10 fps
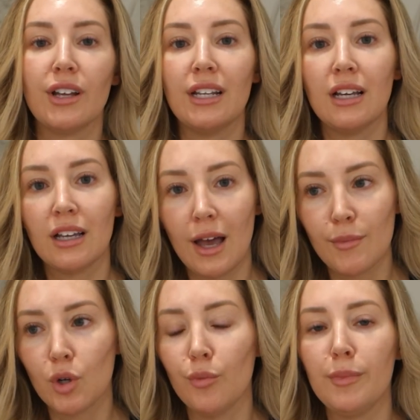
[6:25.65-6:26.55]
getting a
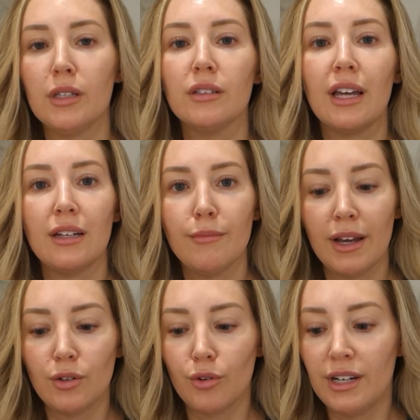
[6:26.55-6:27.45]
chemical peel, getting
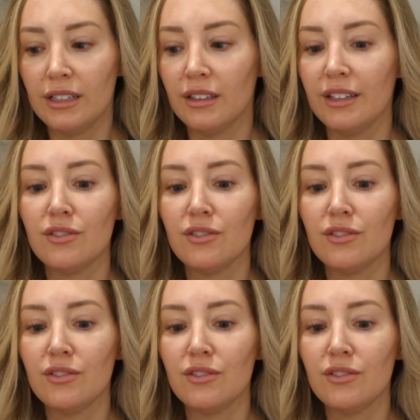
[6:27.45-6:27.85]
microneedling.